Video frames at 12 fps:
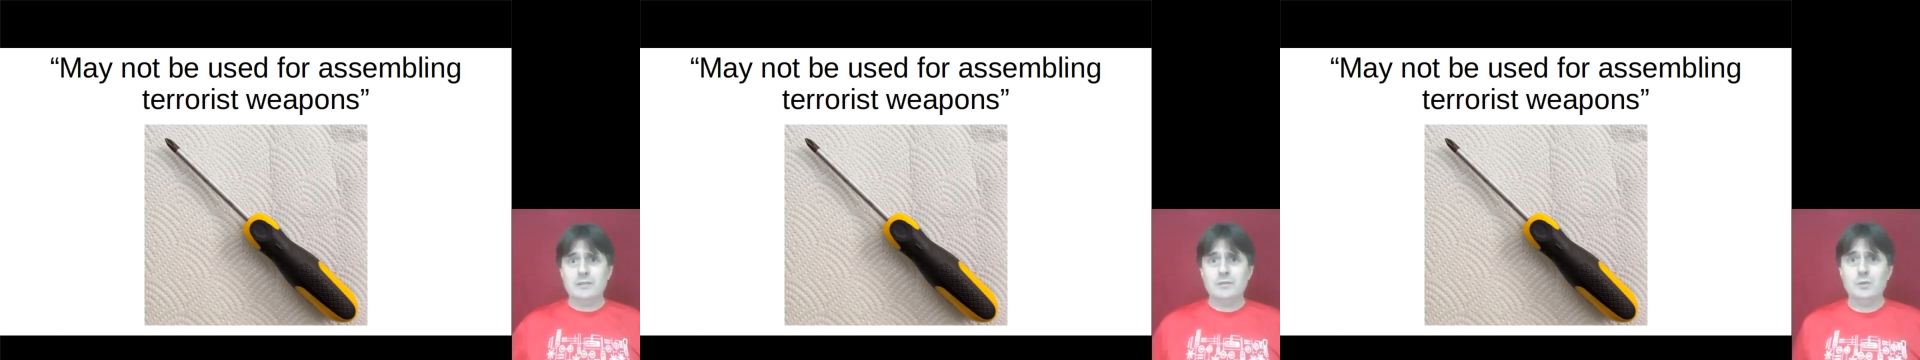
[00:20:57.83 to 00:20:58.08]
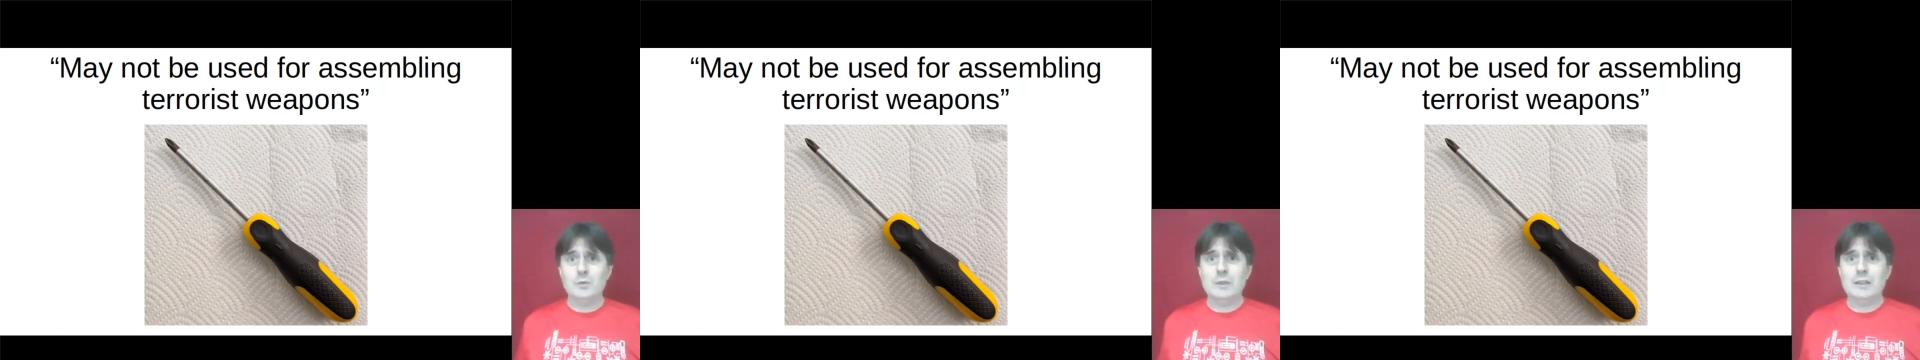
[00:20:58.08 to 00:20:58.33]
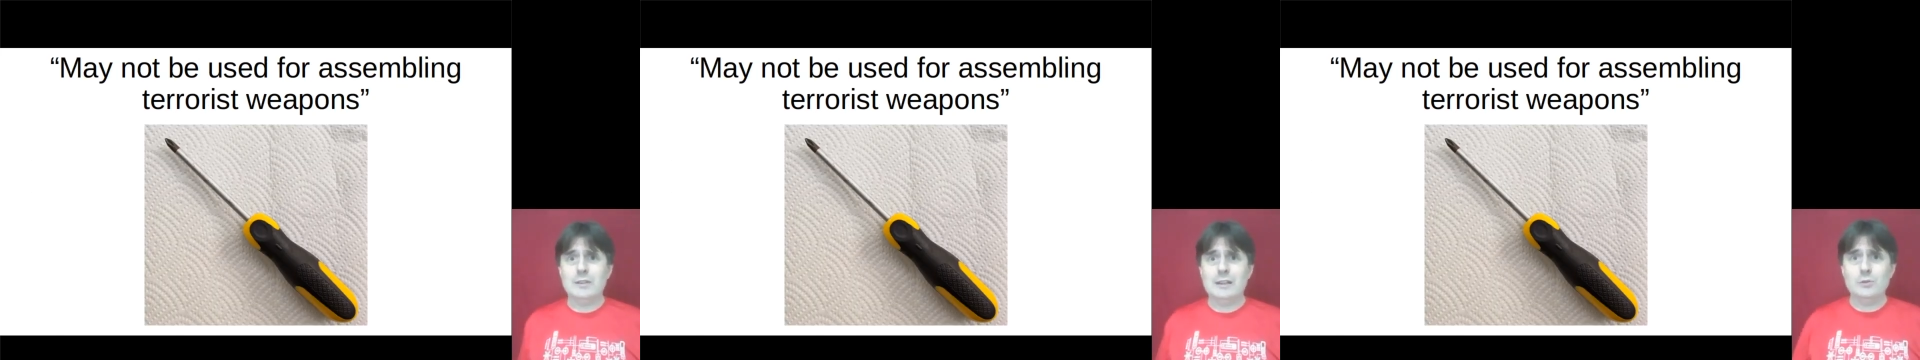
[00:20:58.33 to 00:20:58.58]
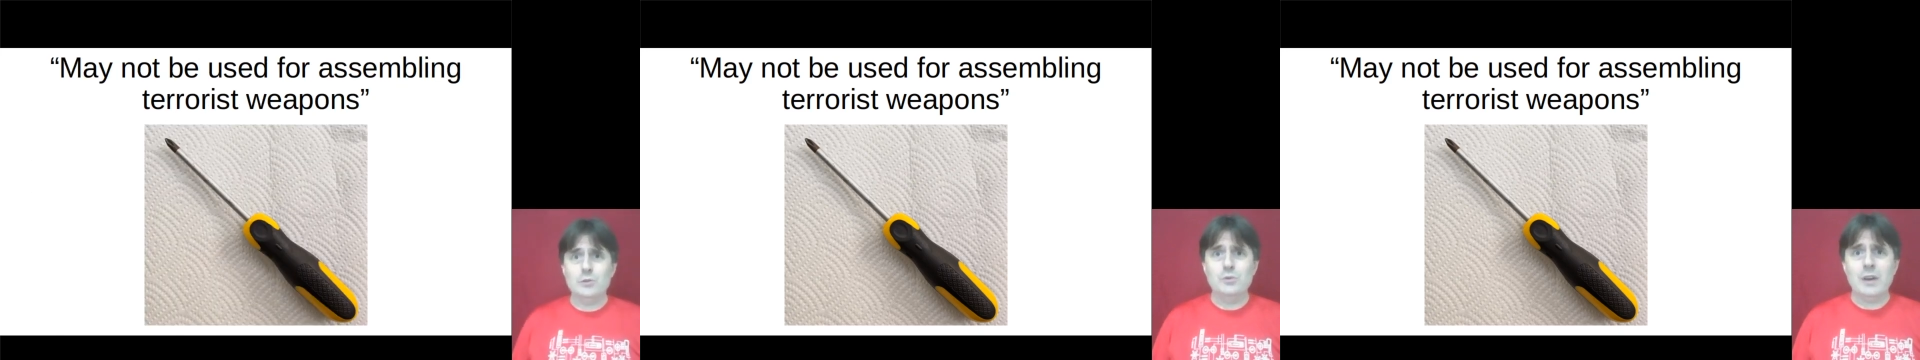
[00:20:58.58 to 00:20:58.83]
was willing to sell
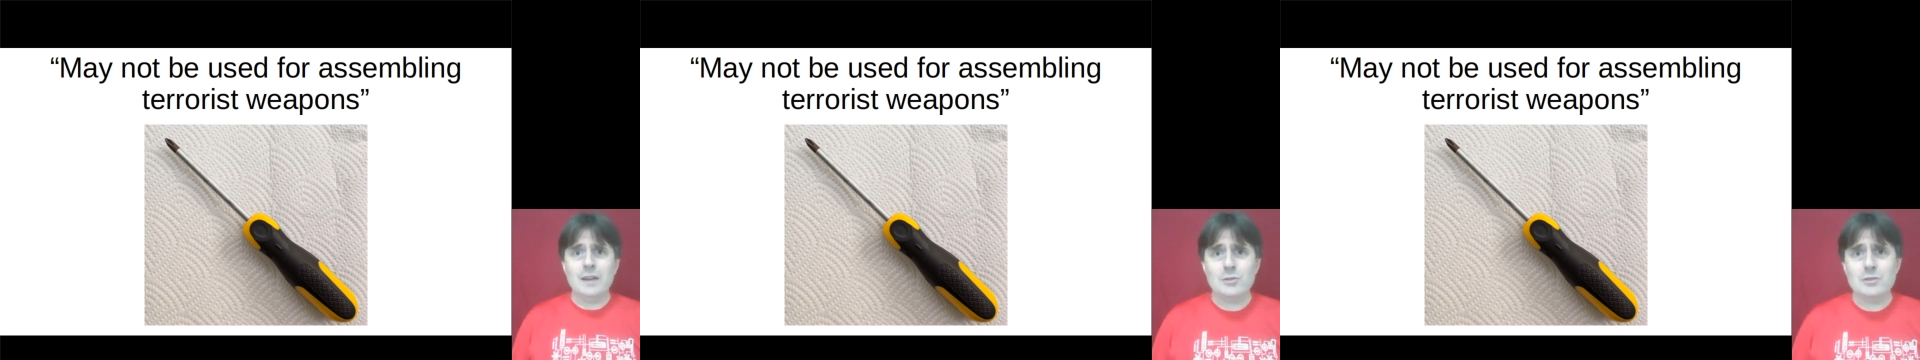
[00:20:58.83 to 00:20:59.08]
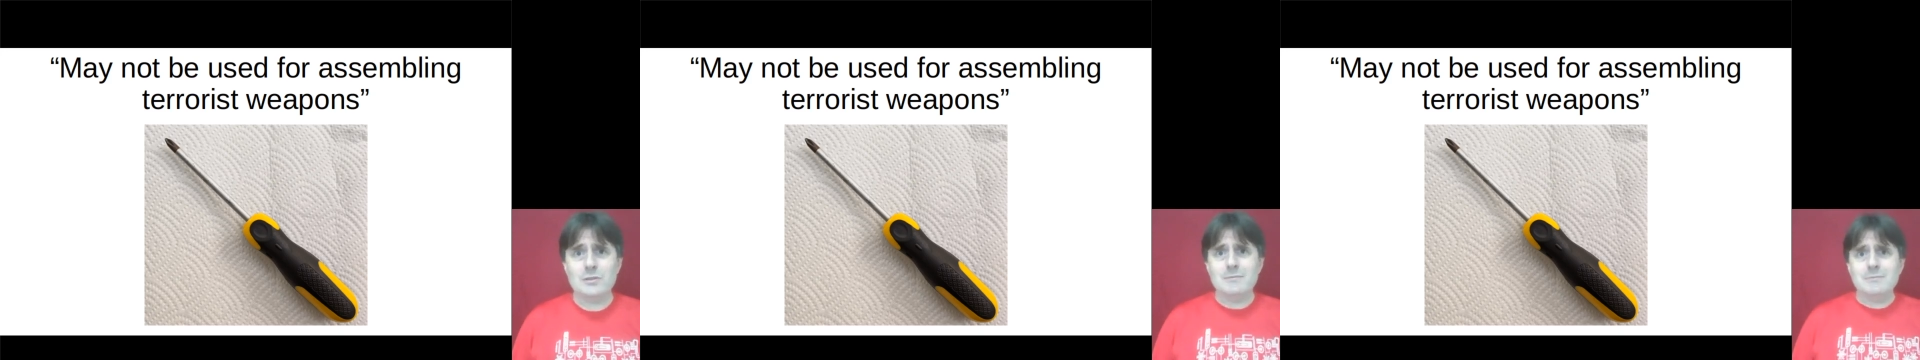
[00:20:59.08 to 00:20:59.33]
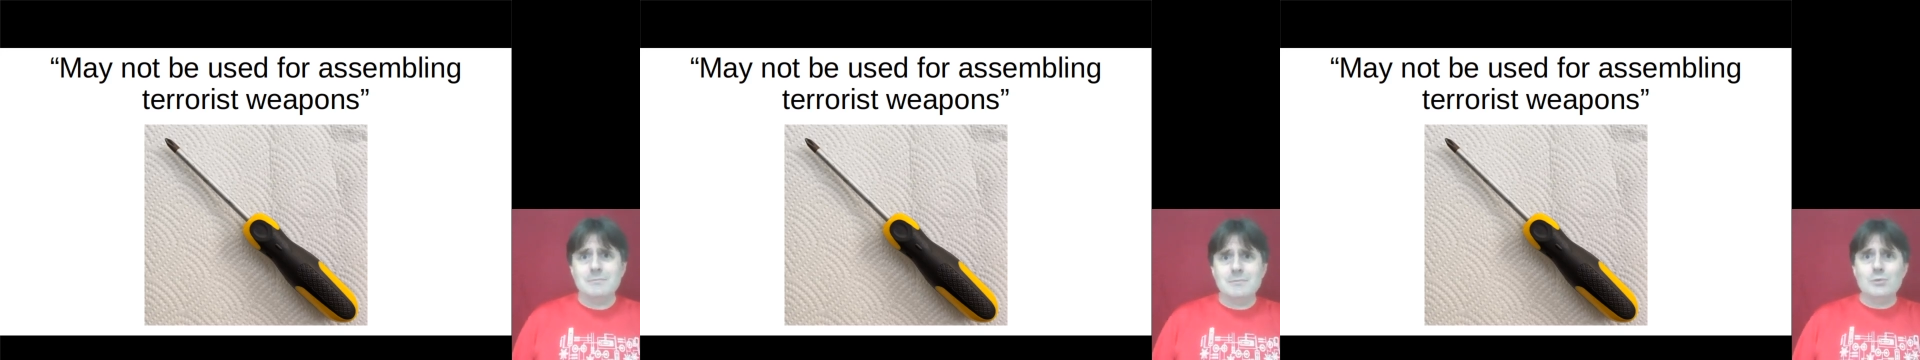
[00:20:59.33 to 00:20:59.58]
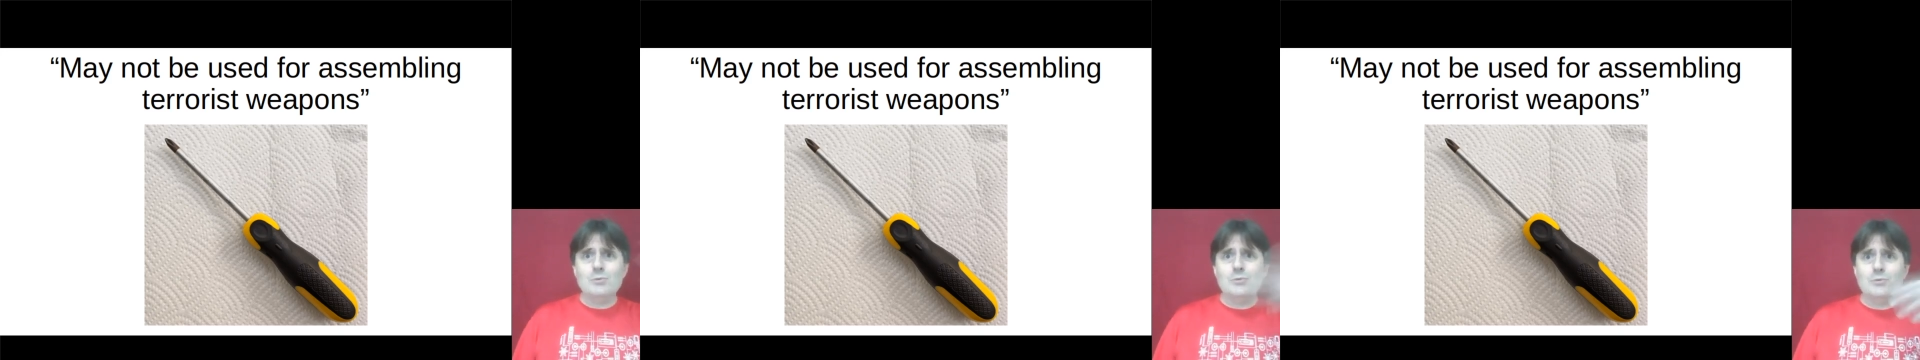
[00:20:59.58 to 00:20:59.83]
you screwdrivers and
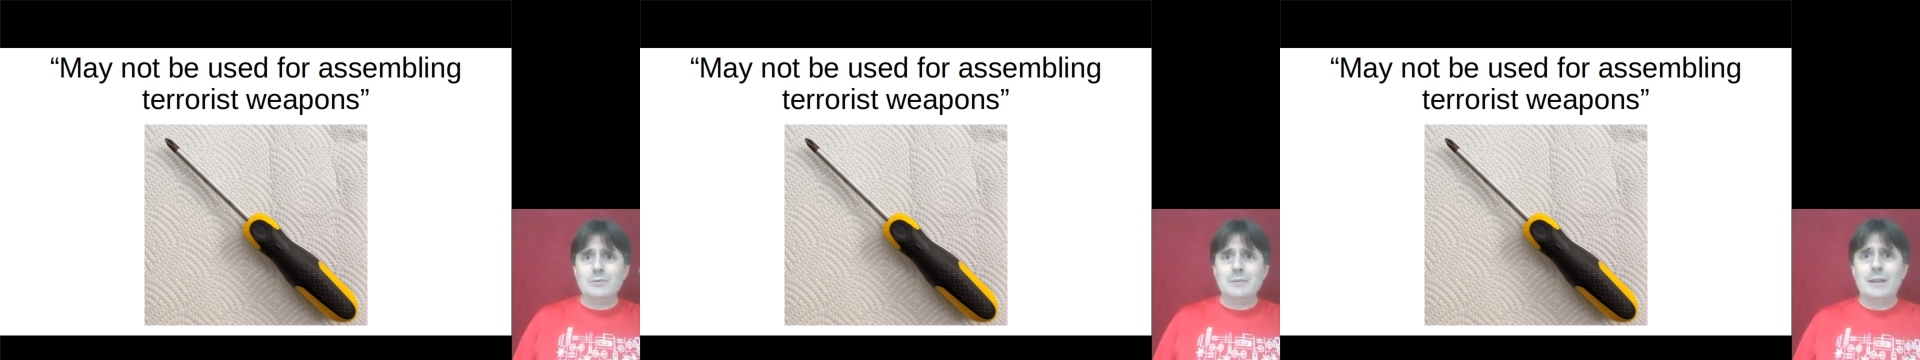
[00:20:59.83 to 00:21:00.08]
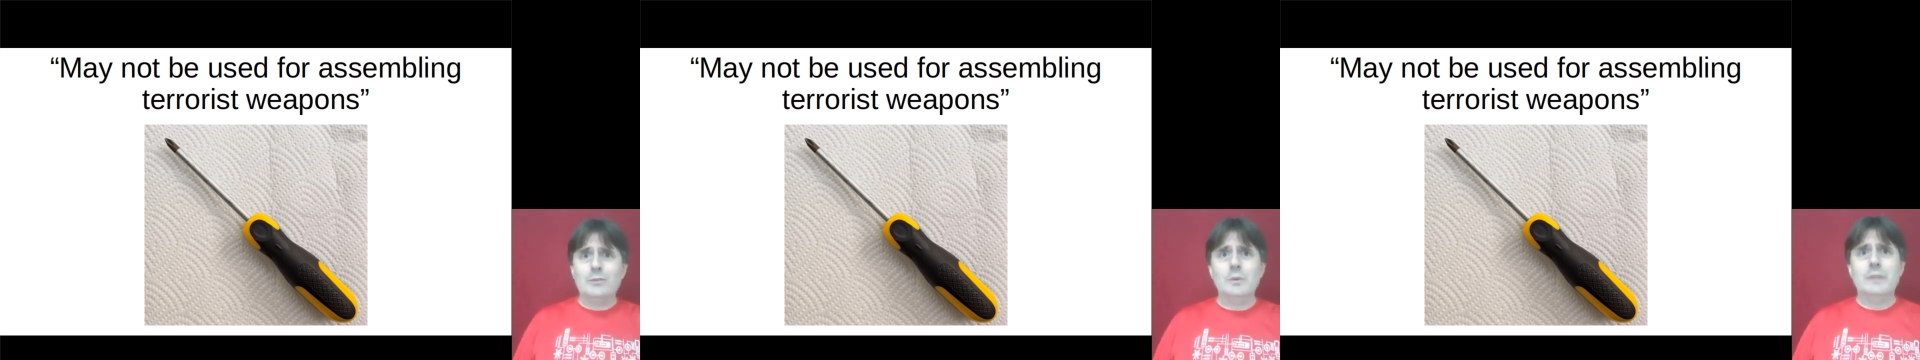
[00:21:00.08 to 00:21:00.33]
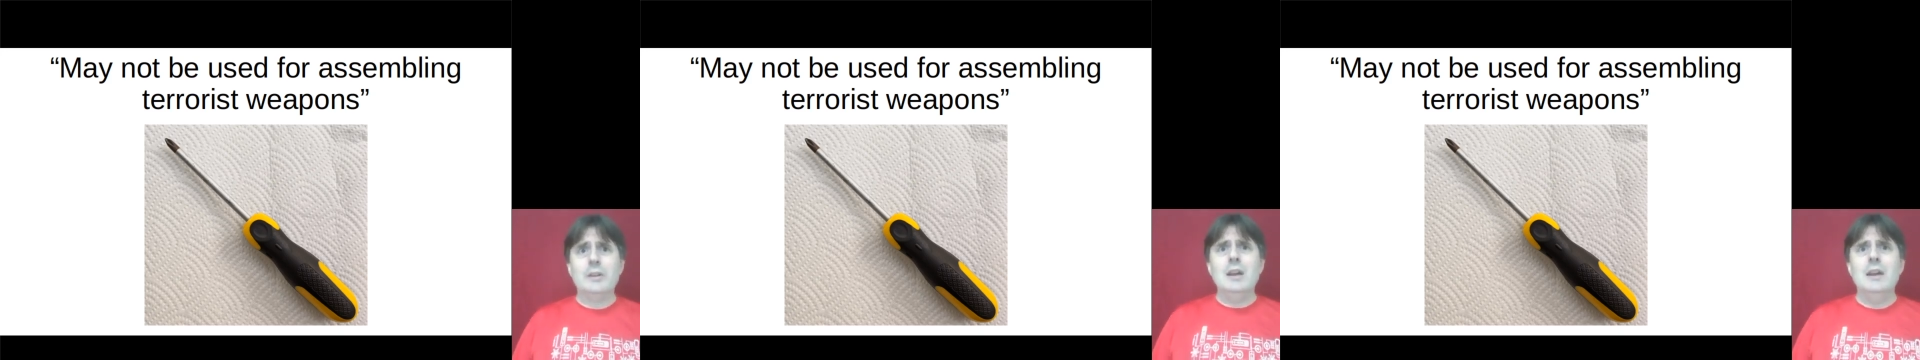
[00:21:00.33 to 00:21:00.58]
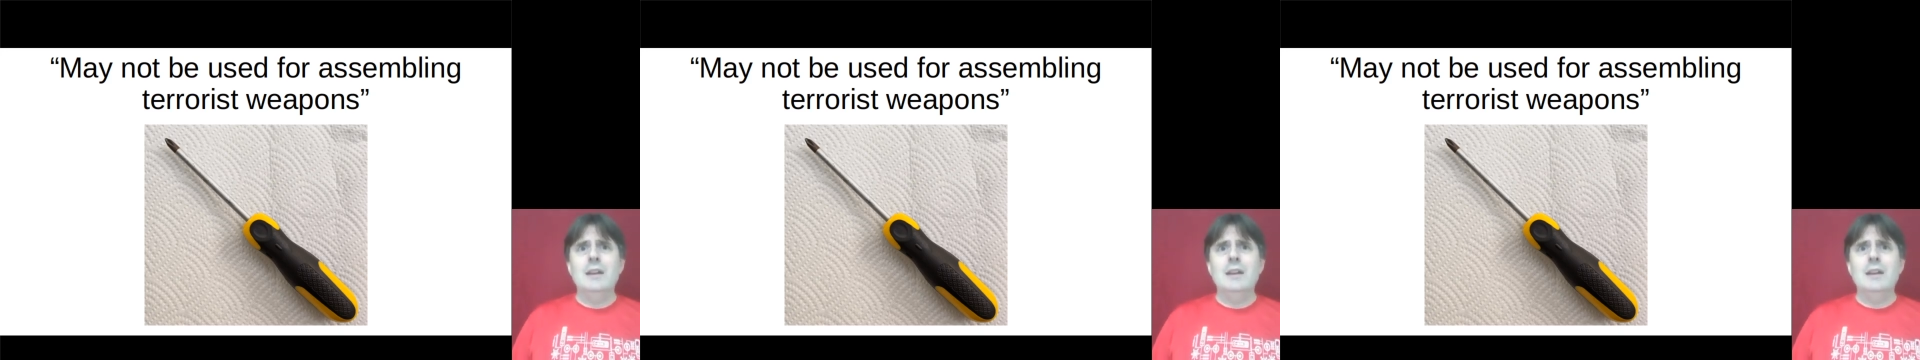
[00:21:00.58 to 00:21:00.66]
screws and nails and whatever,